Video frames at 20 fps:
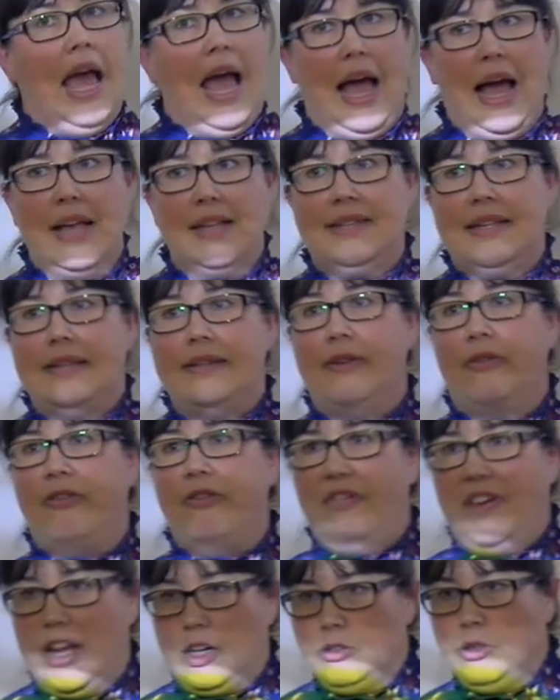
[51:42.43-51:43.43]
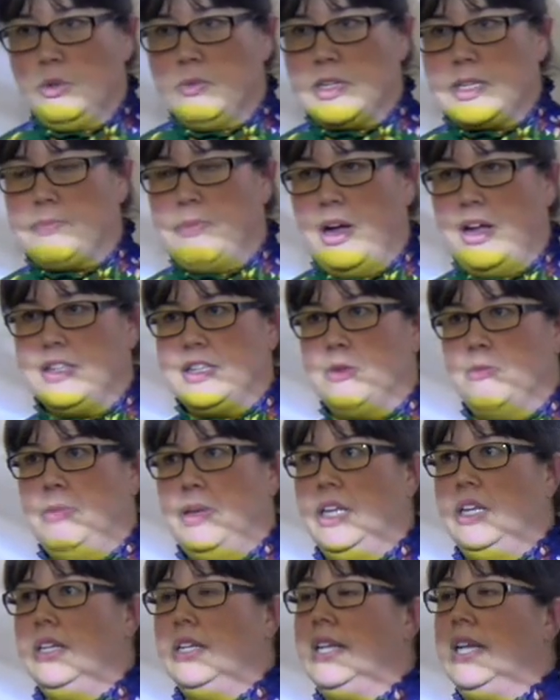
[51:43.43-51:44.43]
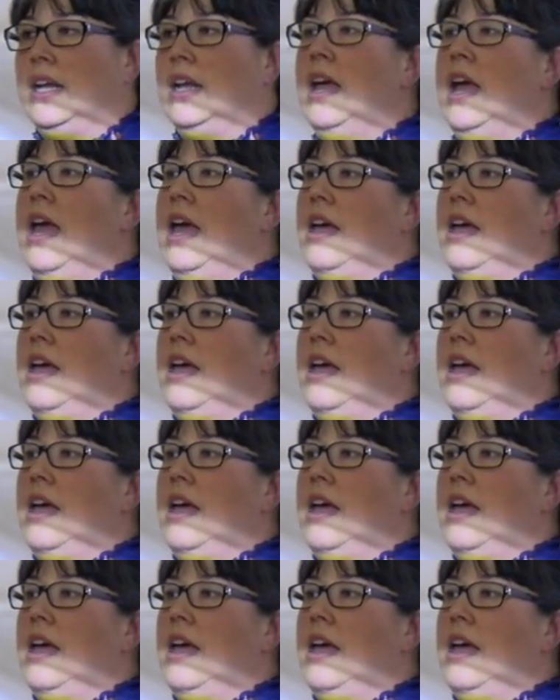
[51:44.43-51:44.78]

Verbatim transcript: has as a federal responsibility